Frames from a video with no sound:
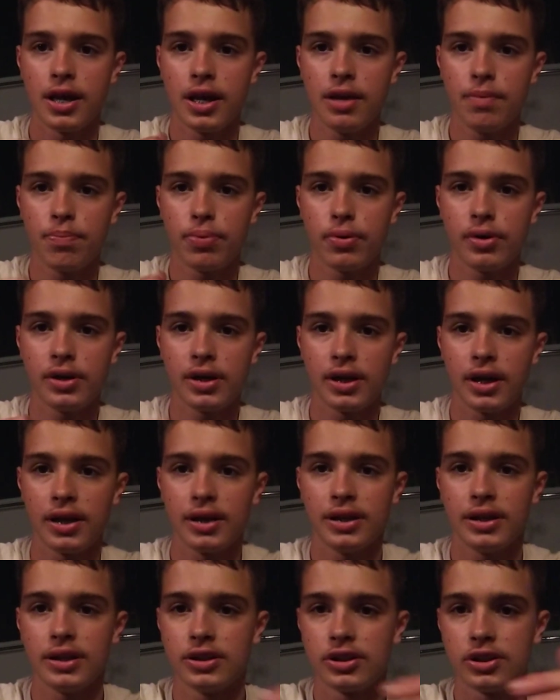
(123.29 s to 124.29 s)

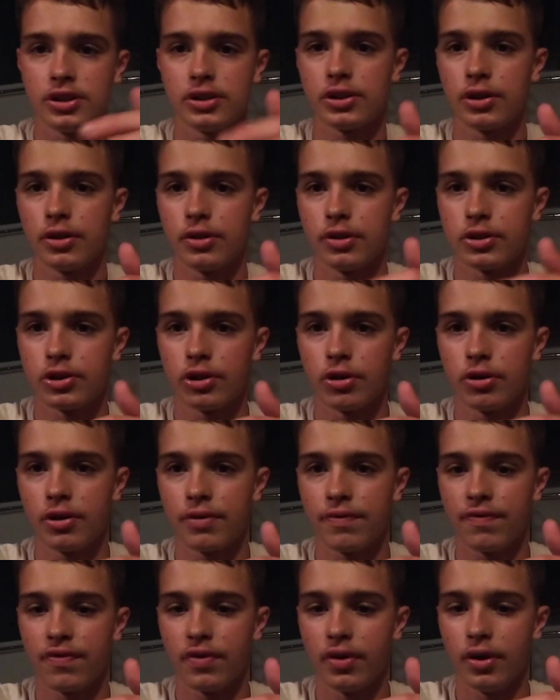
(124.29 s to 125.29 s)
8.9 inches on the
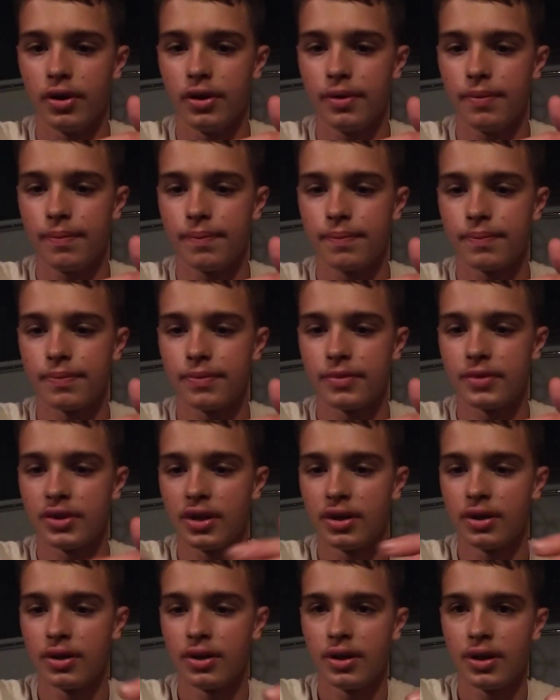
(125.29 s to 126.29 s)
turret front,
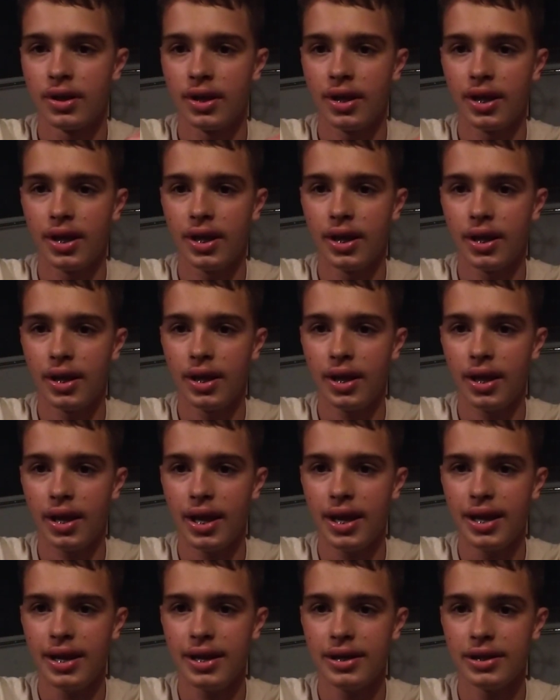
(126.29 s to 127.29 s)

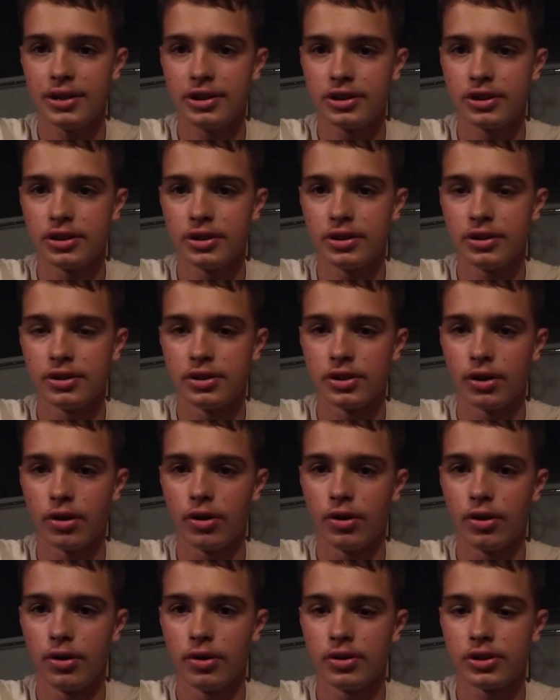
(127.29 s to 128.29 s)
8 inches
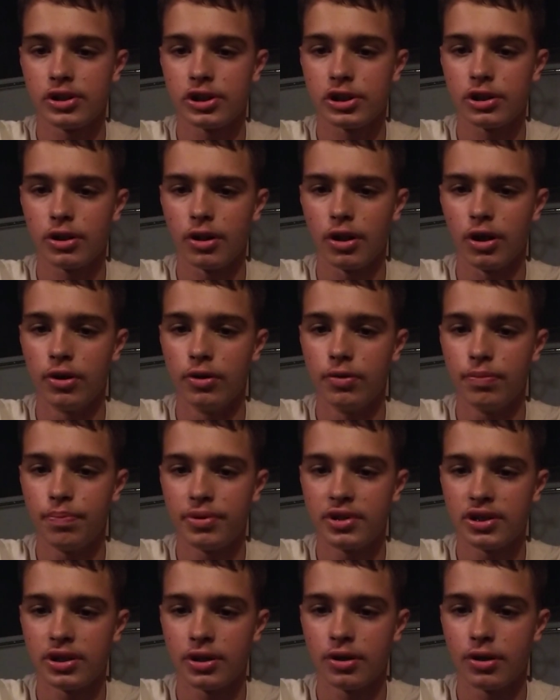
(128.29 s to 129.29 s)

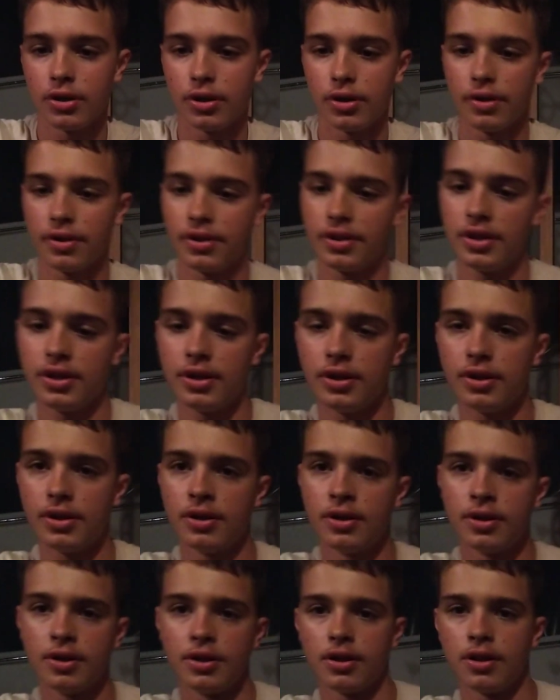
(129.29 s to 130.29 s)
sloped on the
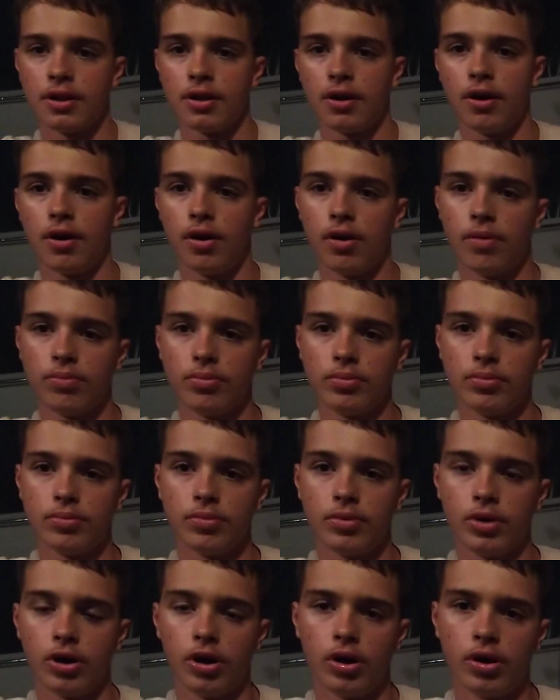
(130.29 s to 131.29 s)

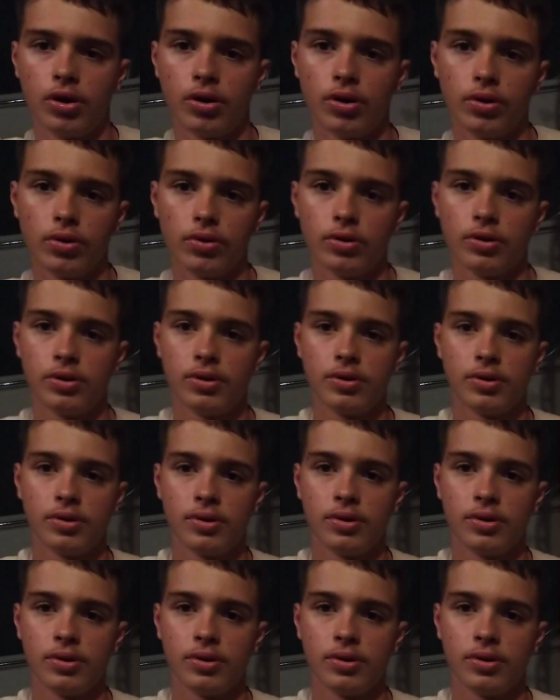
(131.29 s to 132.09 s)
hull,